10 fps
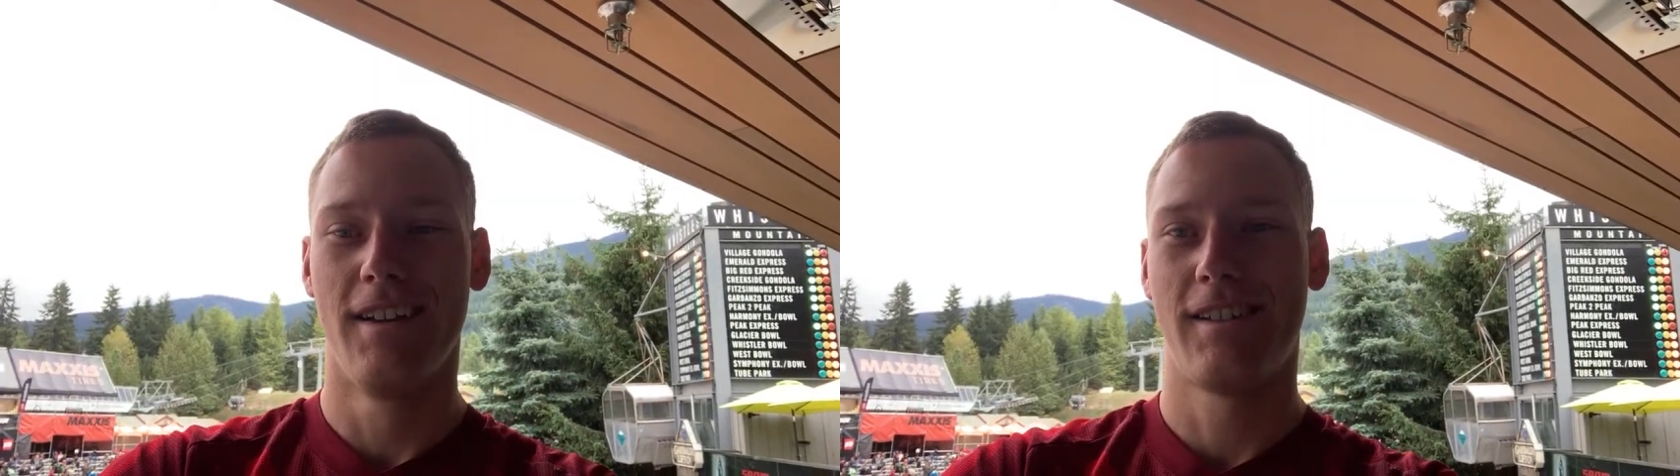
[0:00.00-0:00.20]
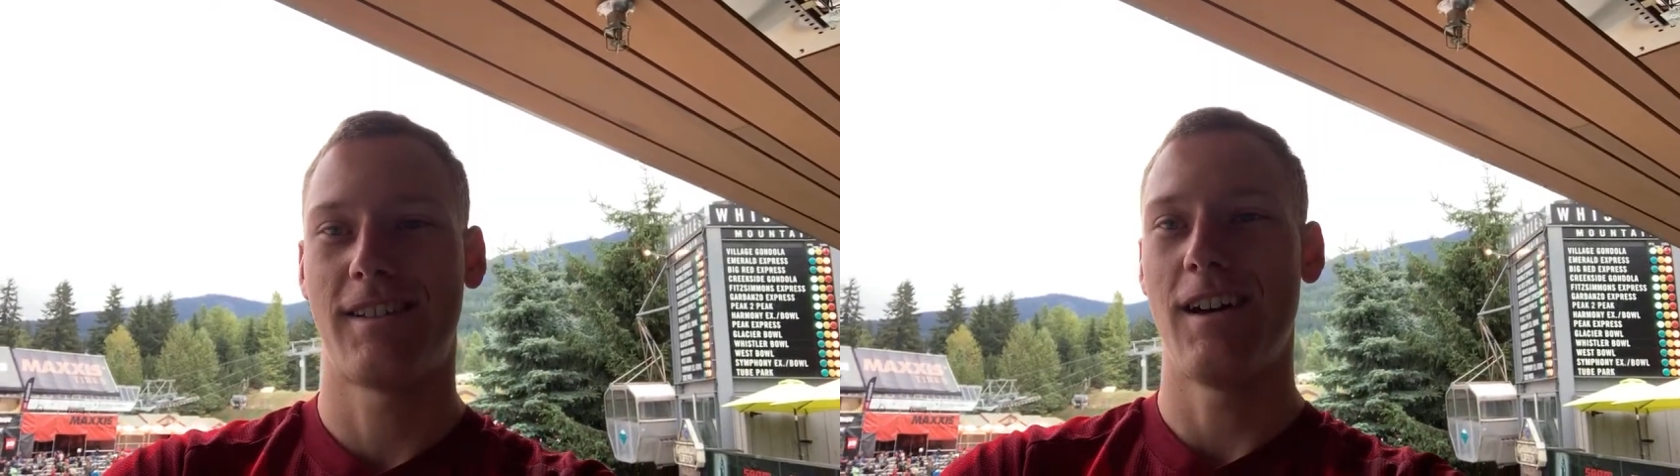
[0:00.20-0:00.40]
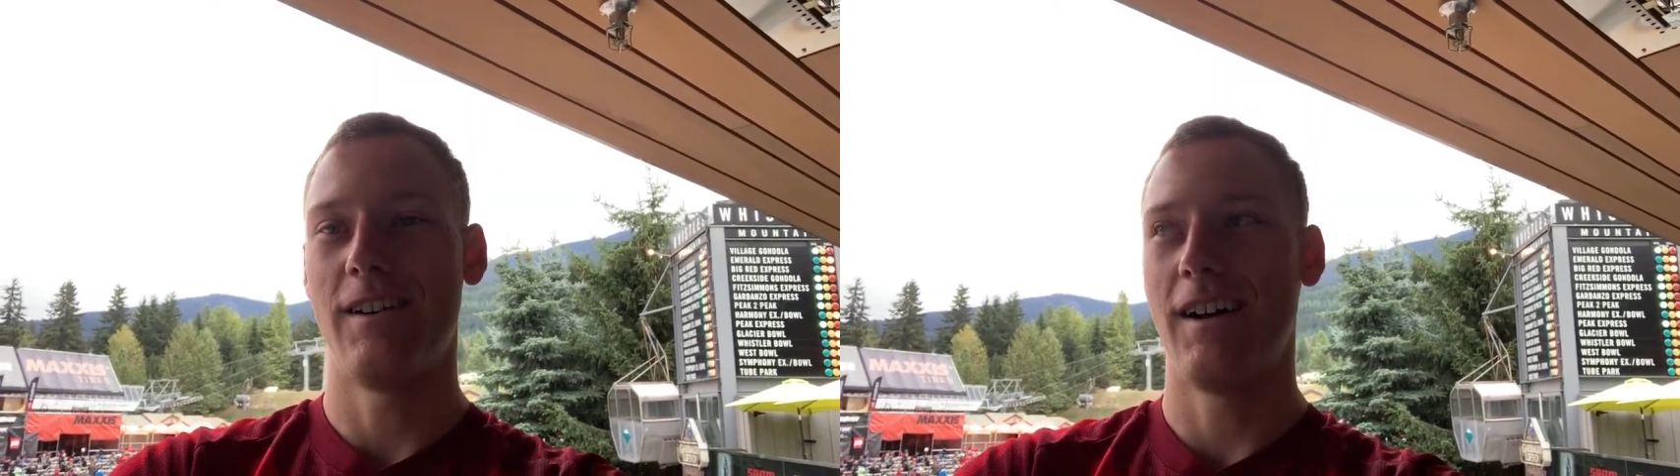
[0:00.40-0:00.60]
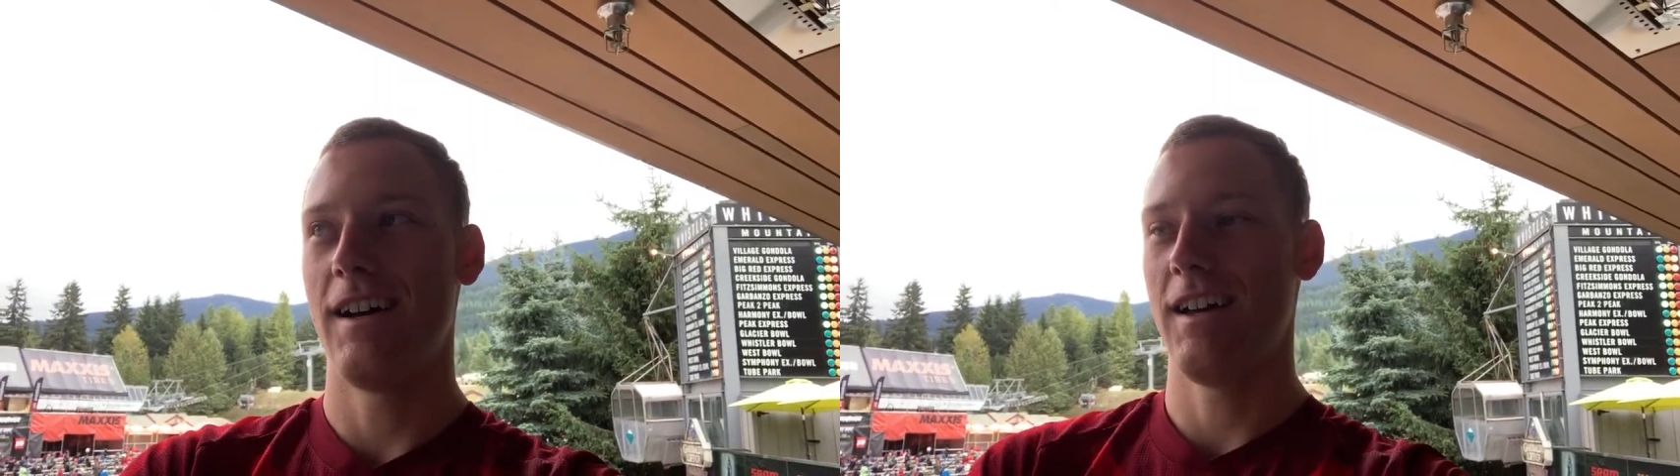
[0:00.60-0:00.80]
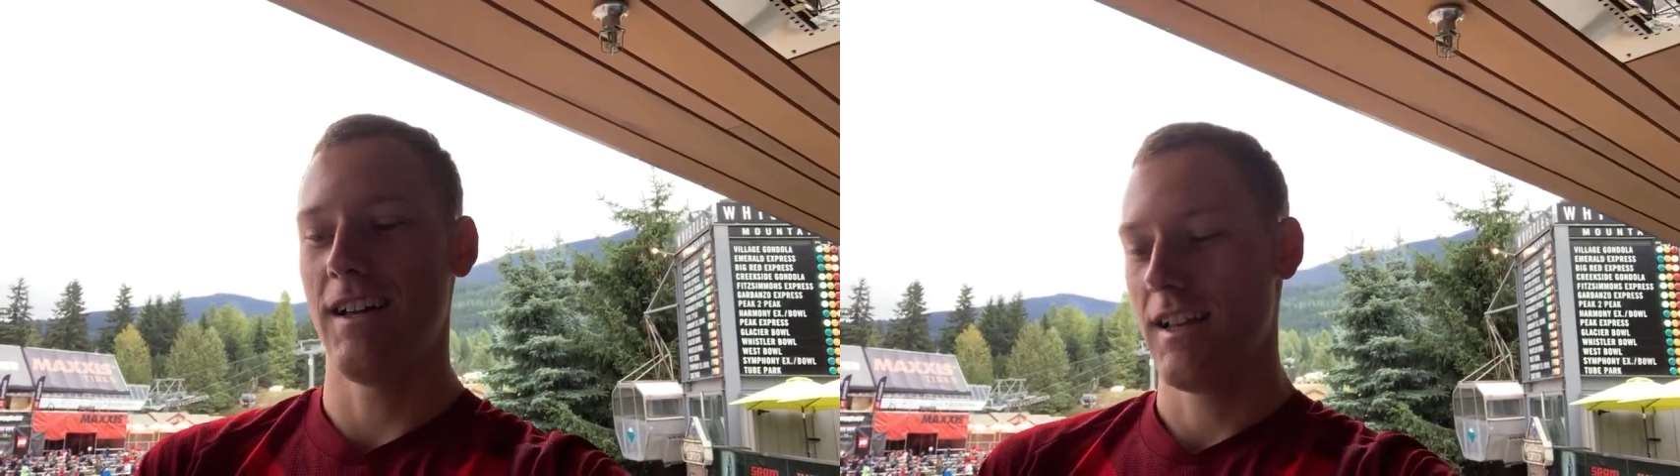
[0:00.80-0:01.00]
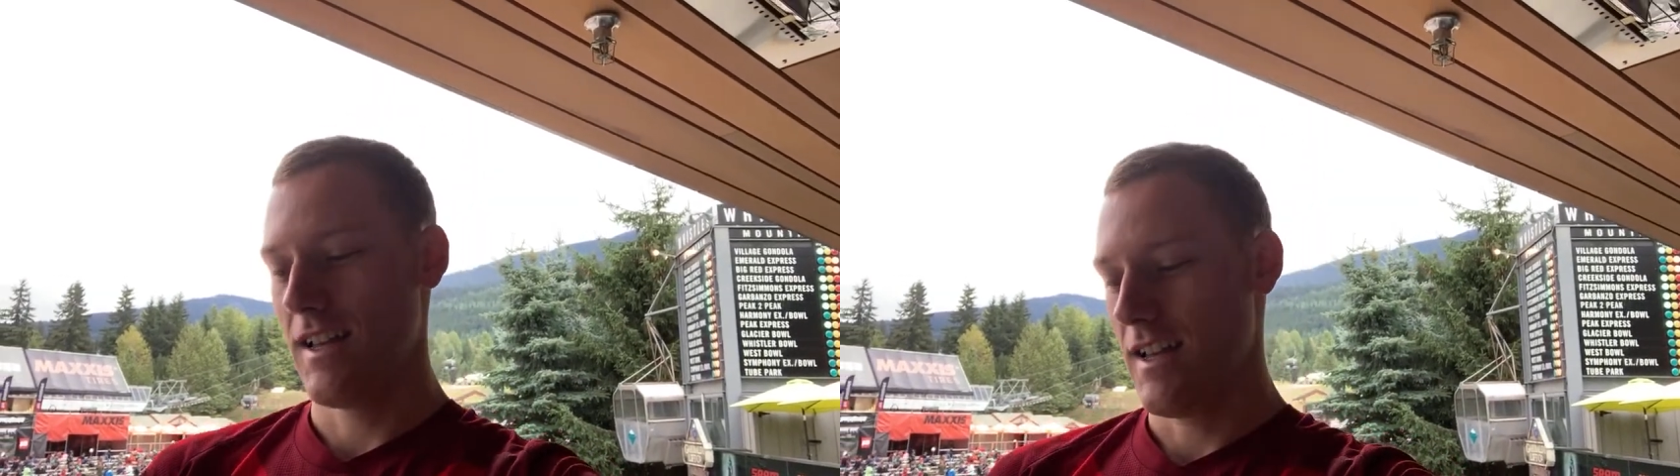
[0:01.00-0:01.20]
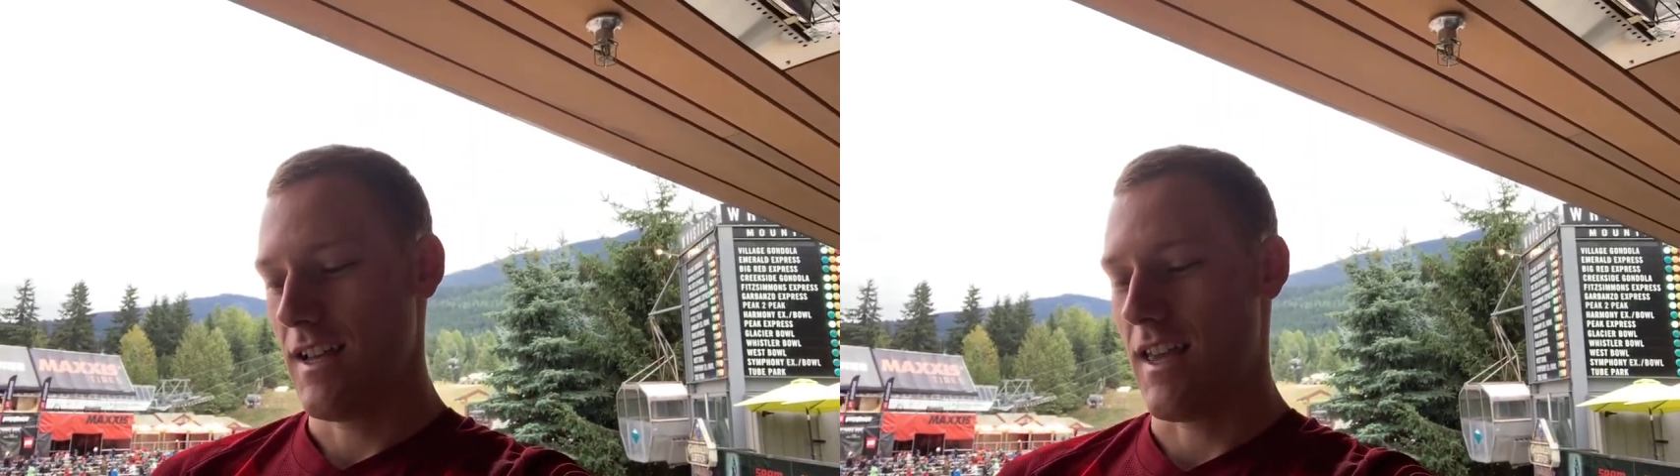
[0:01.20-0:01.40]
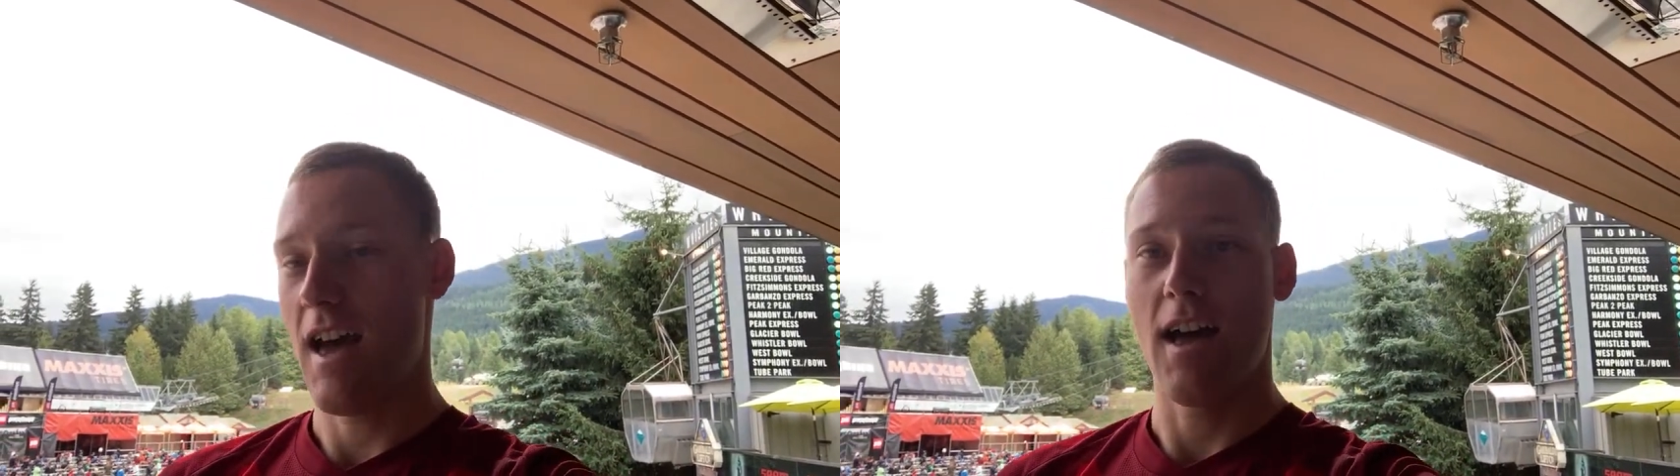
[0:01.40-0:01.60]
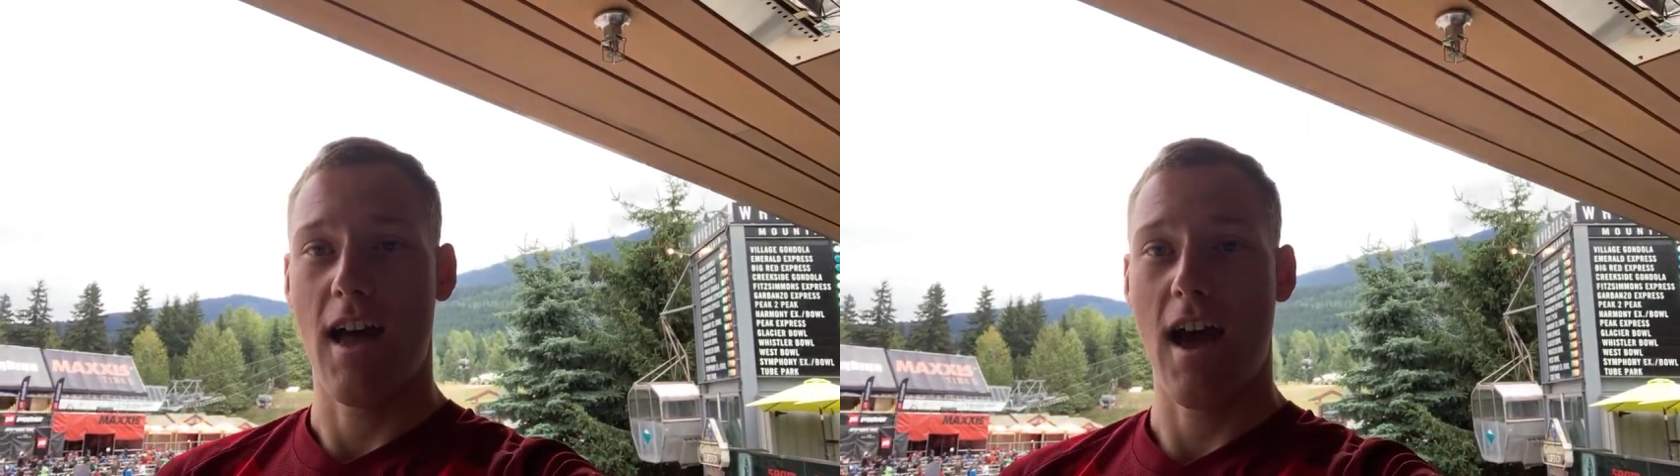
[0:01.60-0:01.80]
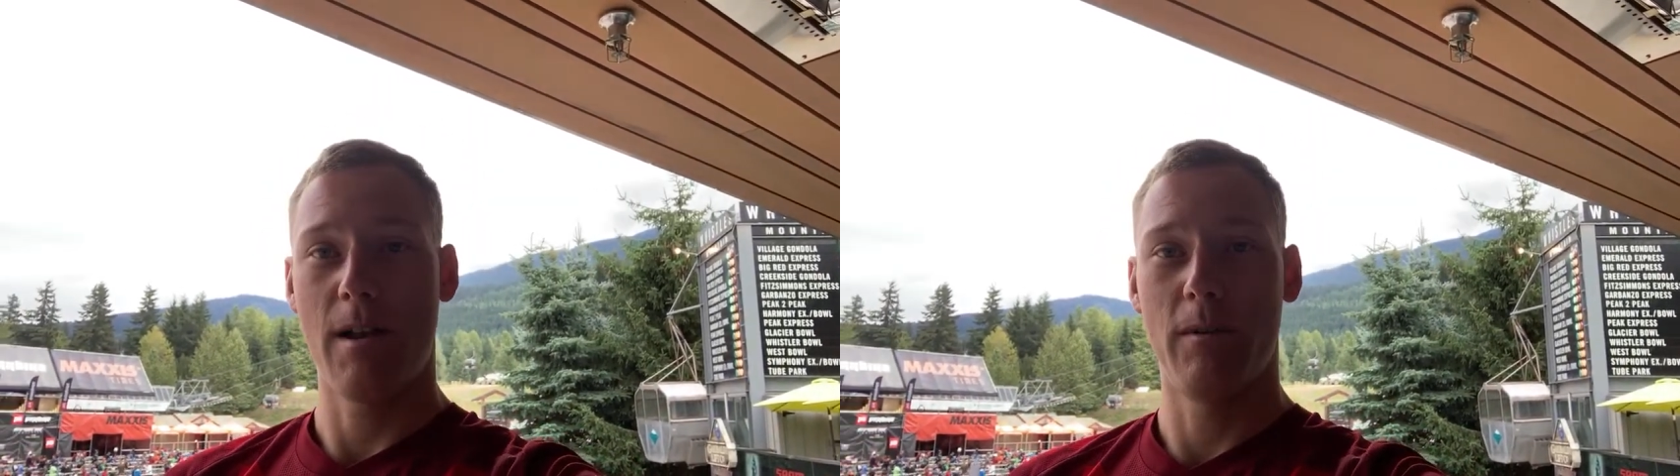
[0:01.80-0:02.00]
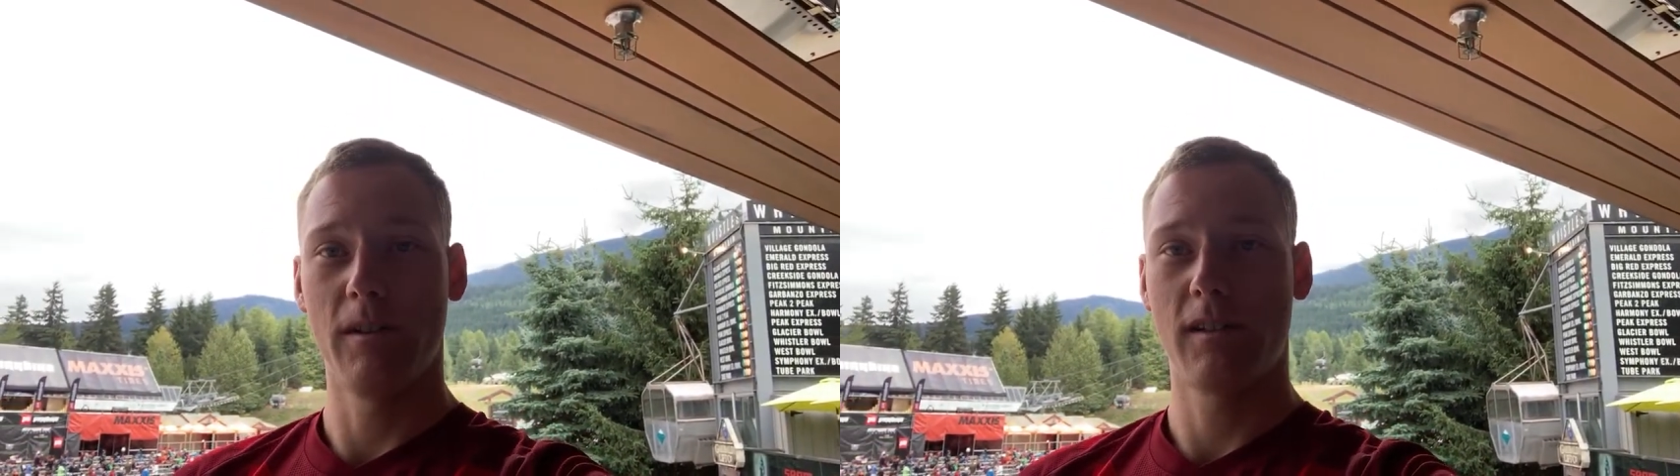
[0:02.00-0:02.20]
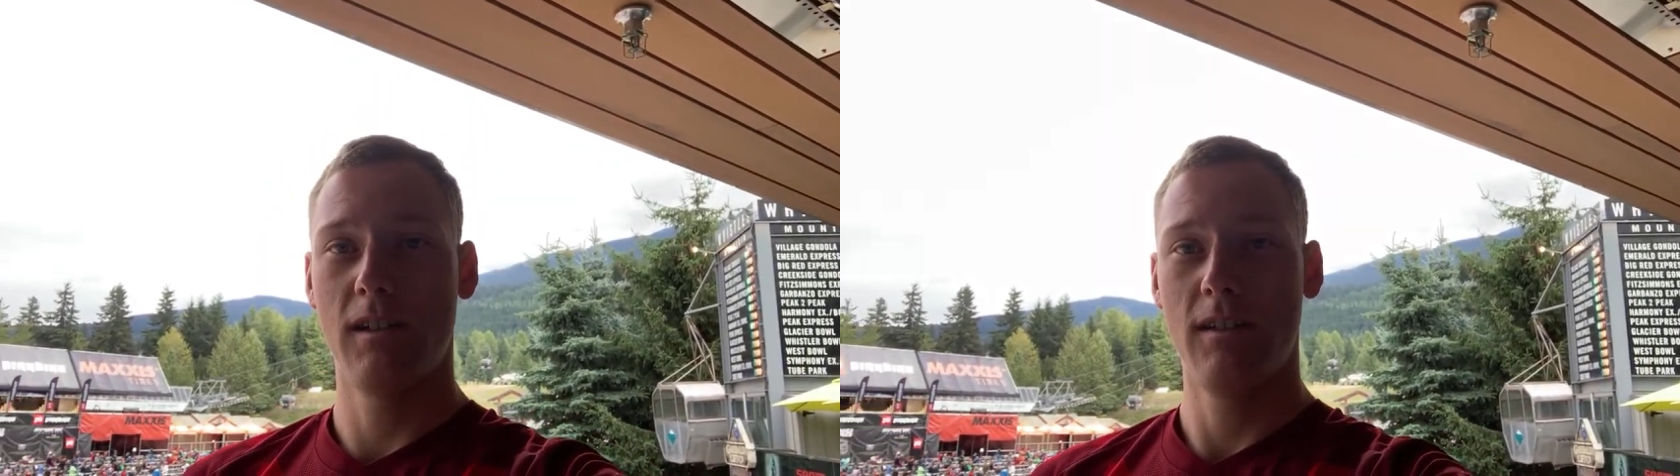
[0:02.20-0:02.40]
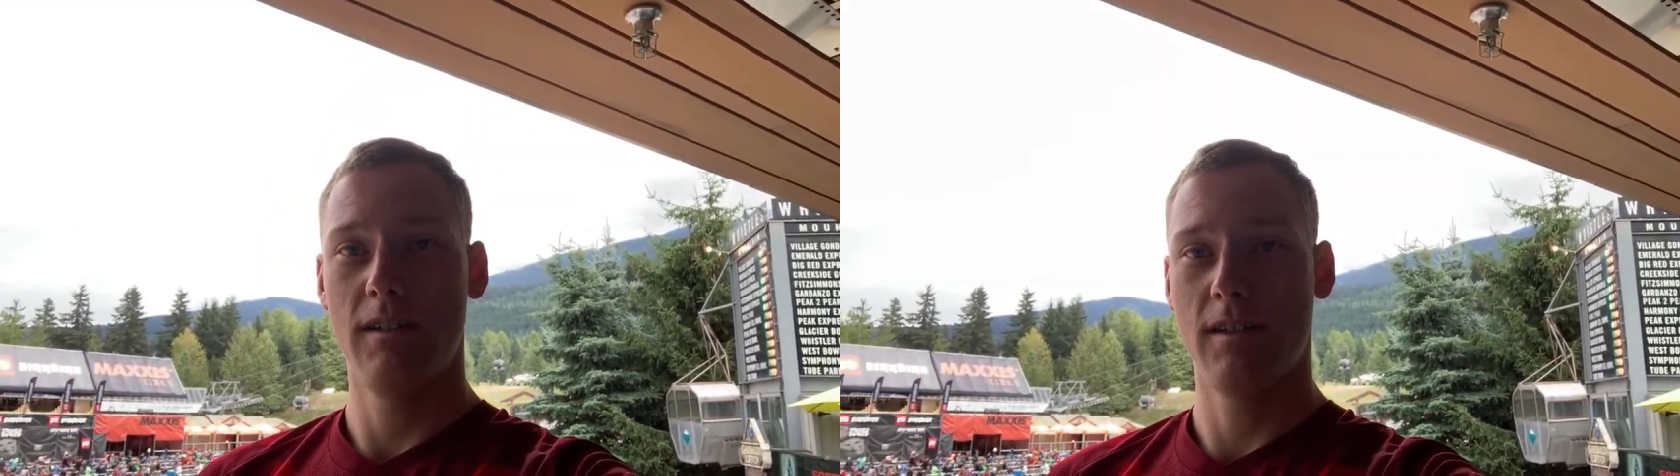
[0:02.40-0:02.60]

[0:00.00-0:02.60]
So, yeah, Adam Olson,